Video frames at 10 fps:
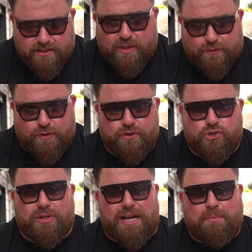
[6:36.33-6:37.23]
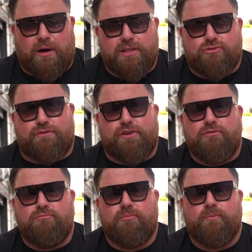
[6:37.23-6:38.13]
If you've enjoyed any part of this
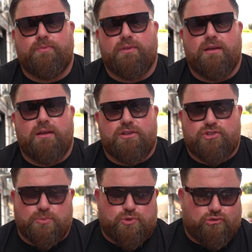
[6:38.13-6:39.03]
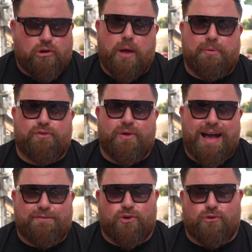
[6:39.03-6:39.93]
review, subscribe if you
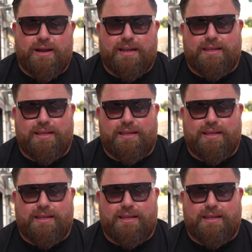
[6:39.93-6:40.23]
haven't already.